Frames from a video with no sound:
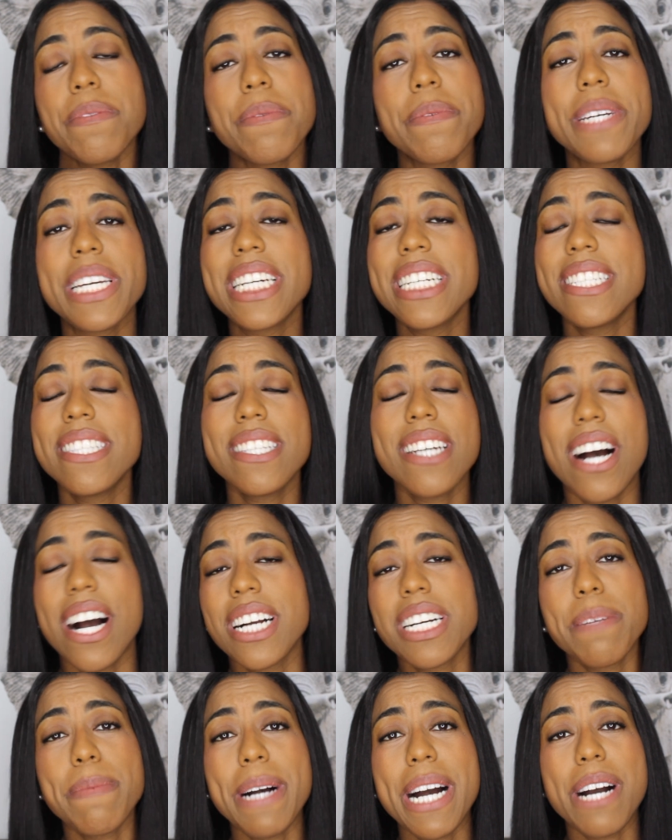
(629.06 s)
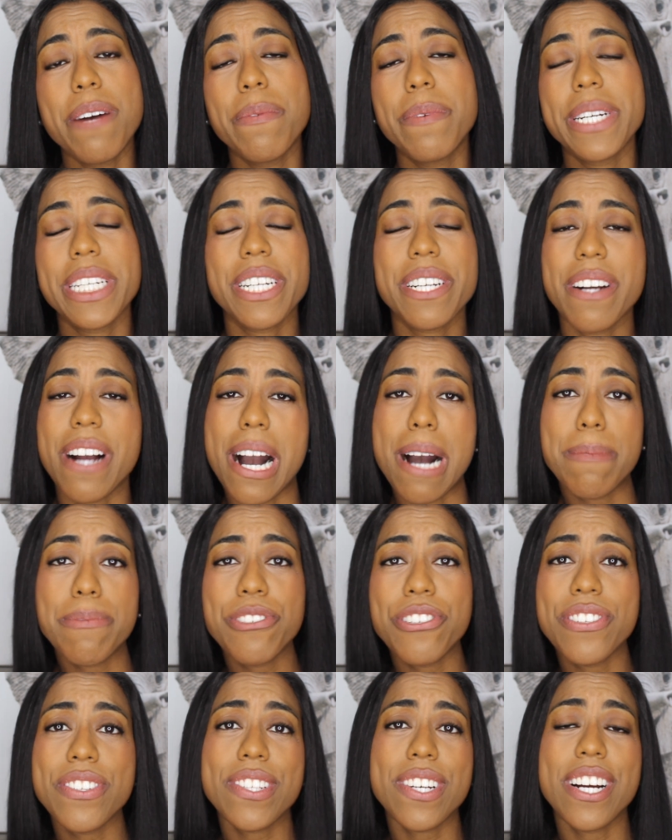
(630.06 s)
we can talk about what your
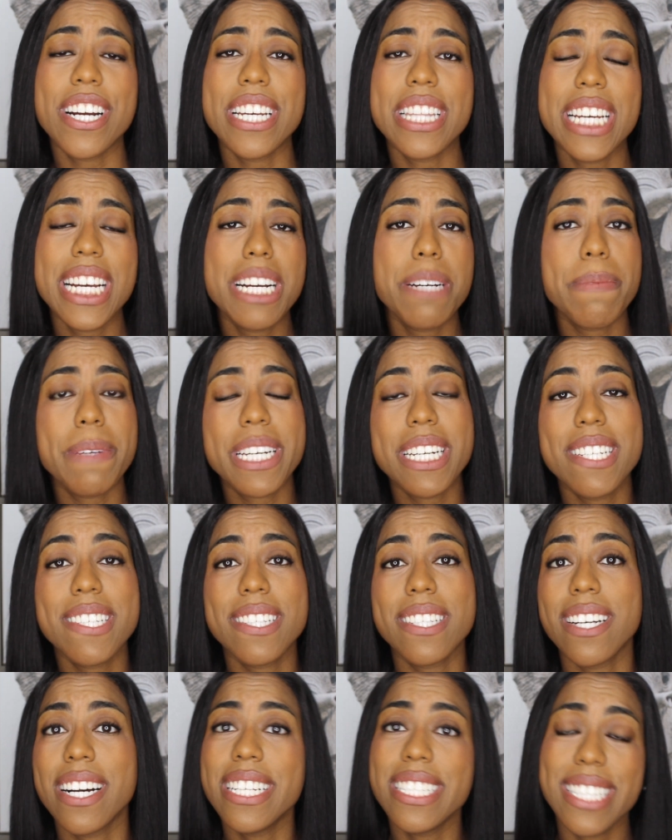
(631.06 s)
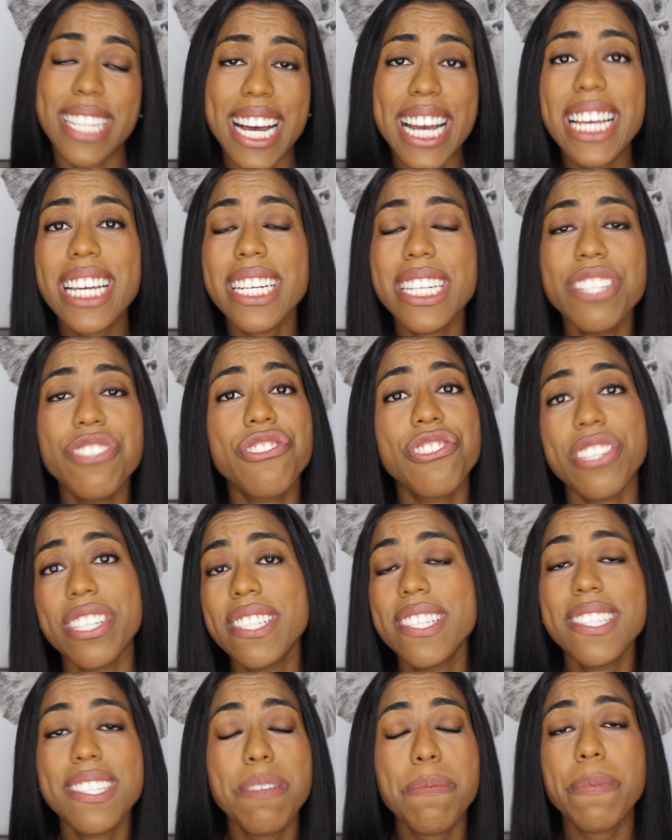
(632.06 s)
options are there, because a light is
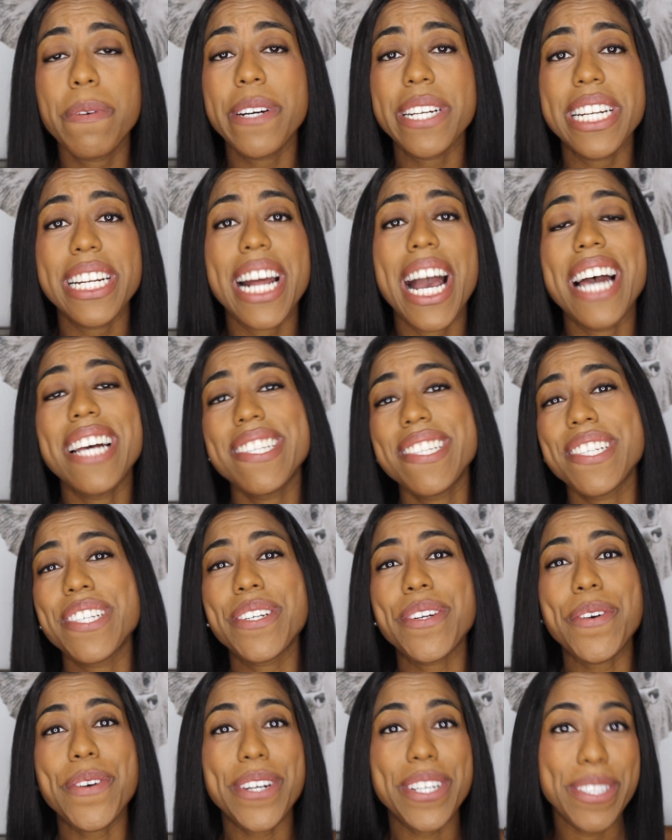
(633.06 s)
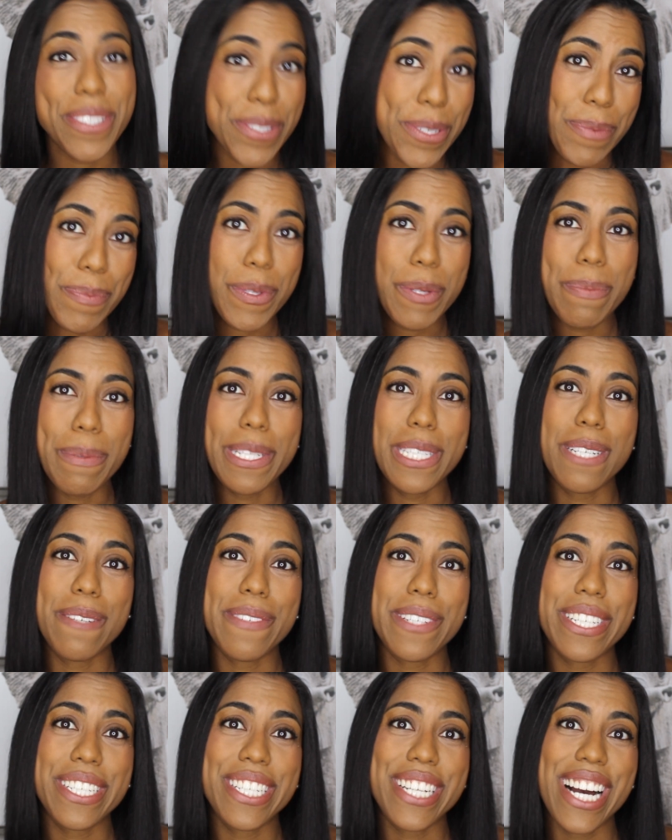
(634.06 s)
just as important as your loupes,
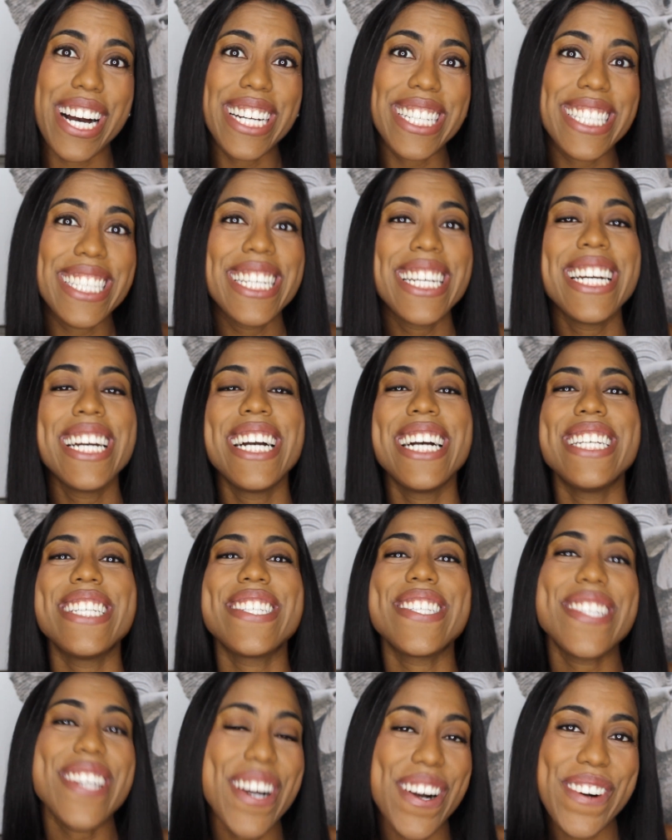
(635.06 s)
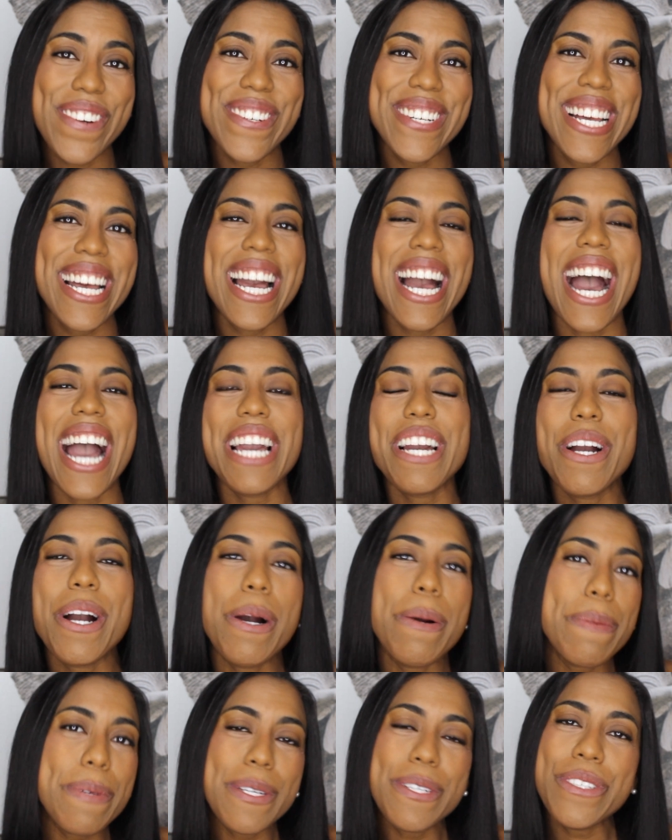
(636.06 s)
believe it or not. So I
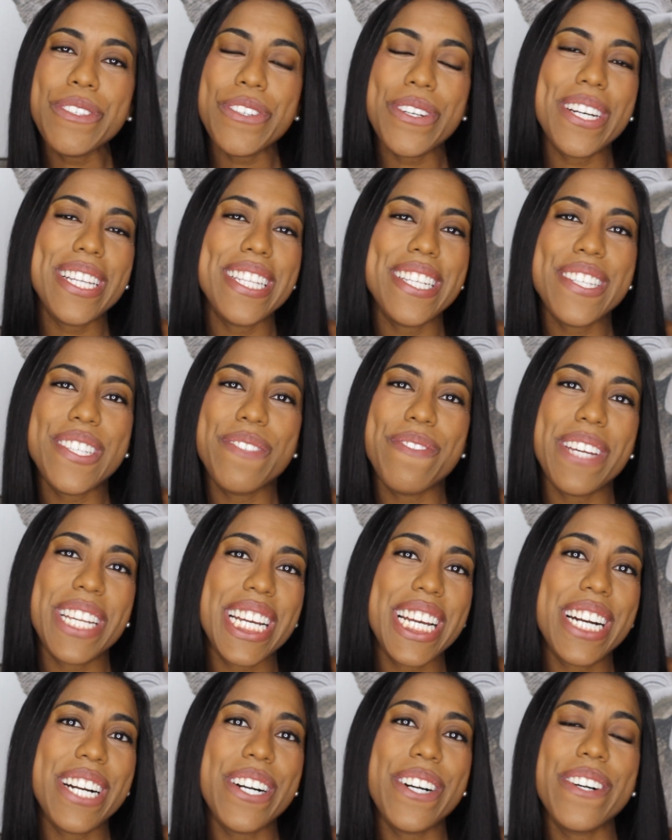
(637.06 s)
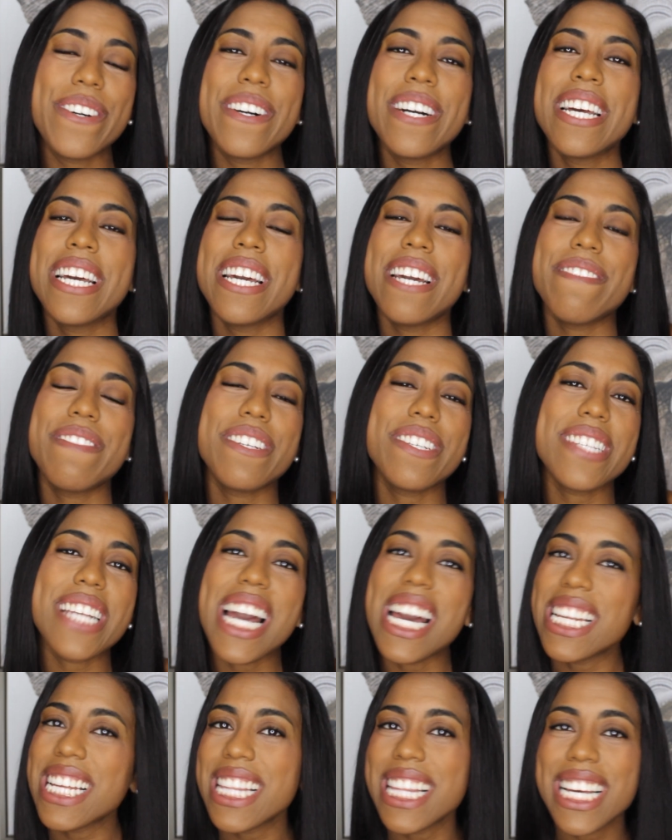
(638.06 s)
hope you enjoyed this video. If there's
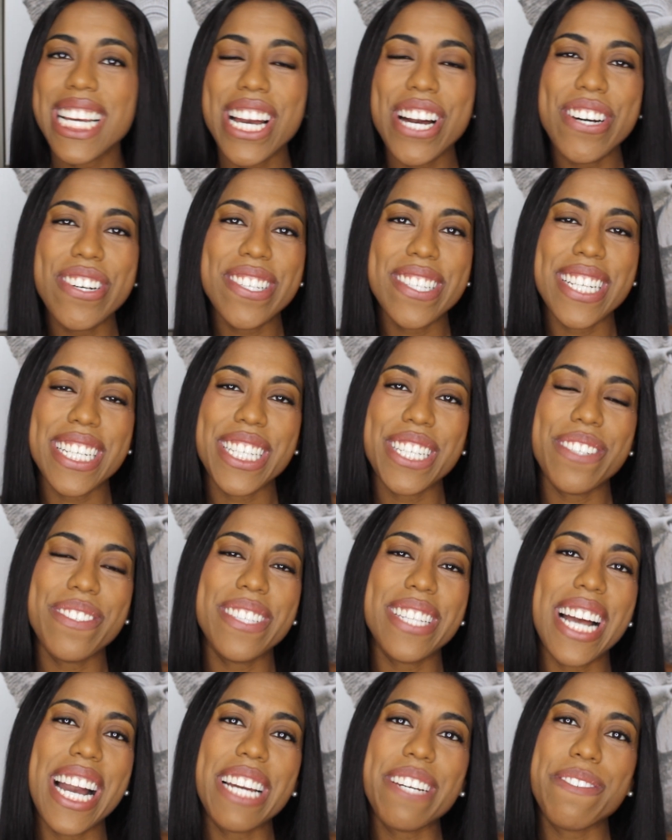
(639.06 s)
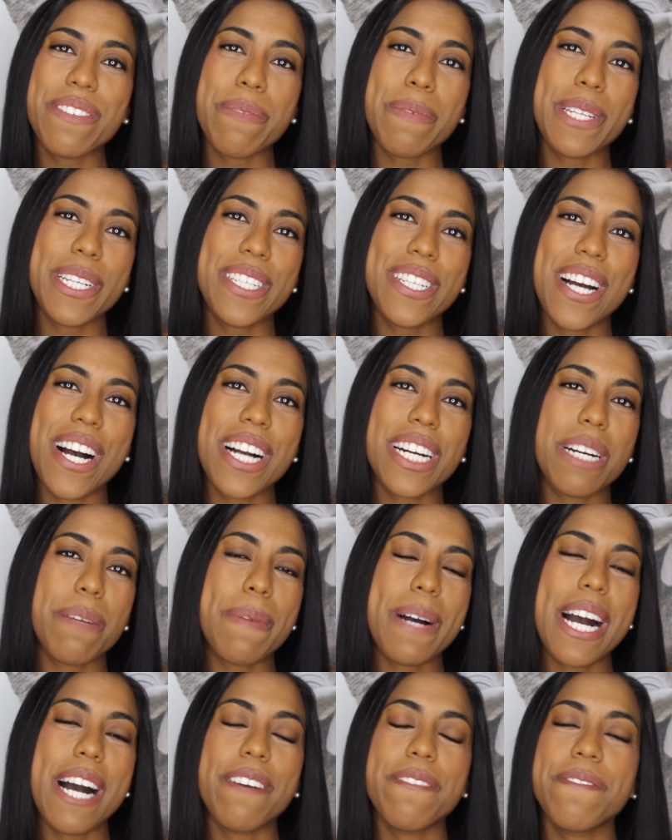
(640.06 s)
anything else that you'd like for me to talk
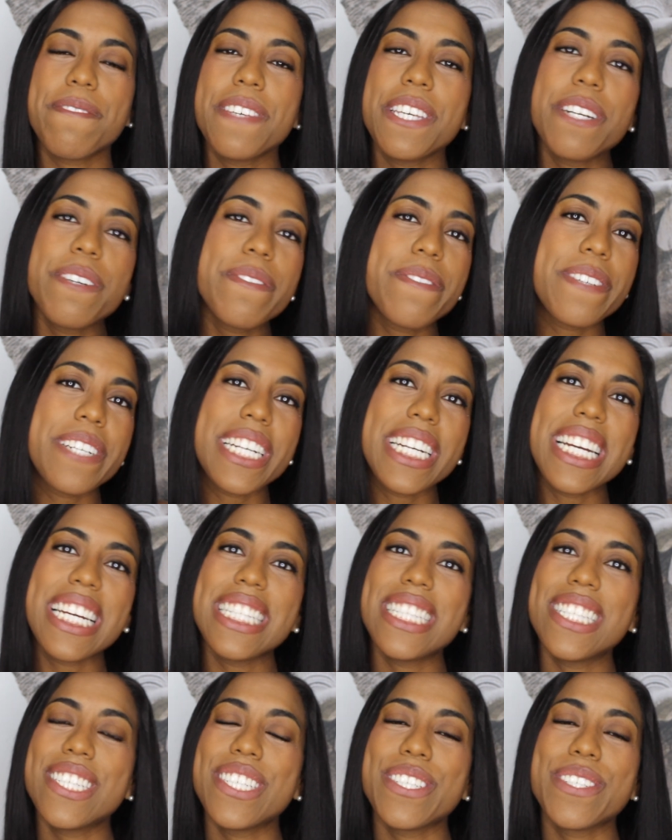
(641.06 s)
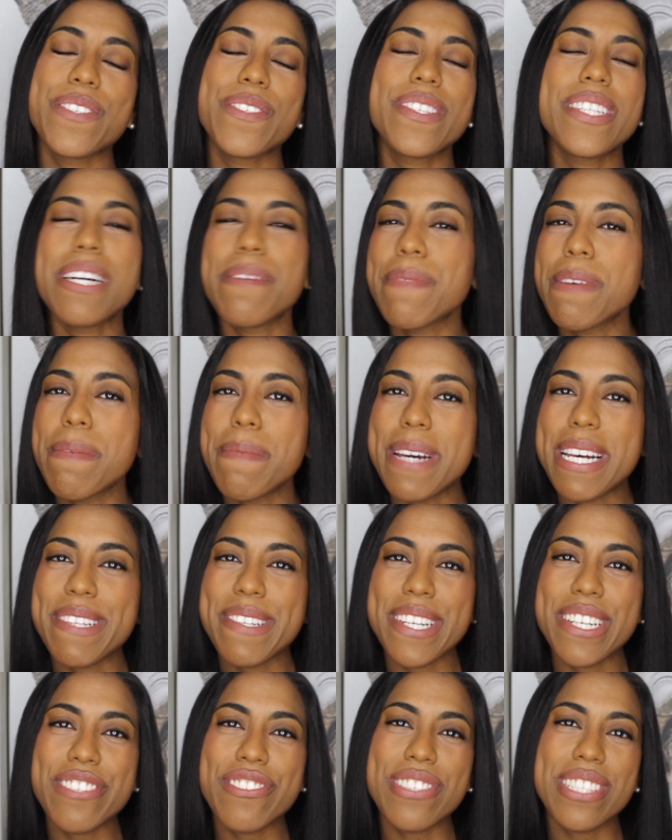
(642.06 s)
about, feel free to send me a
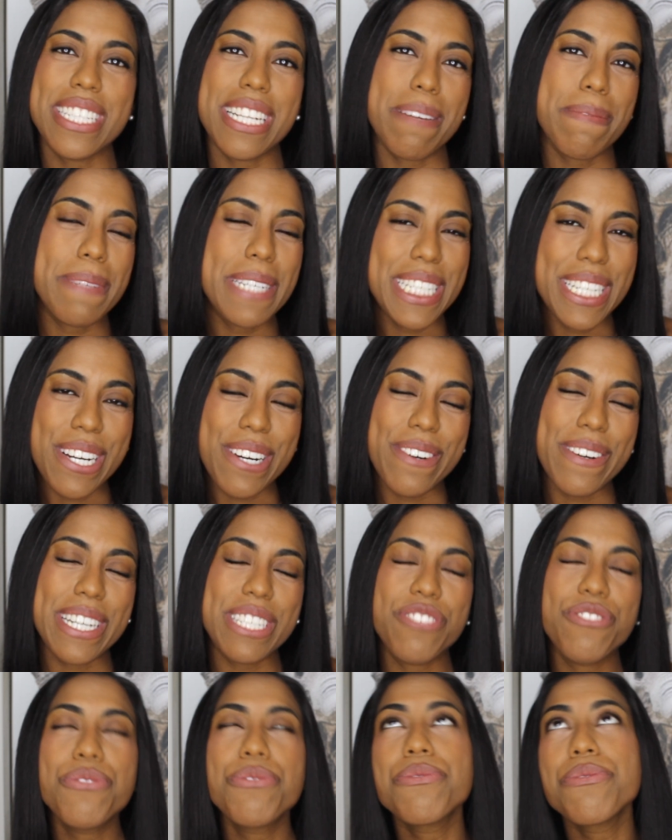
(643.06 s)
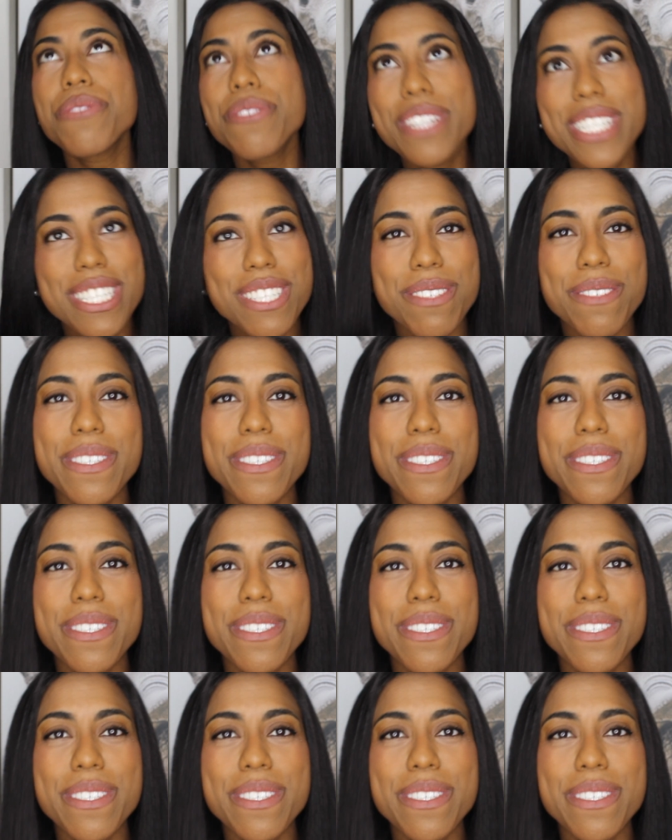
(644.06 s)
message and let me know. I truly do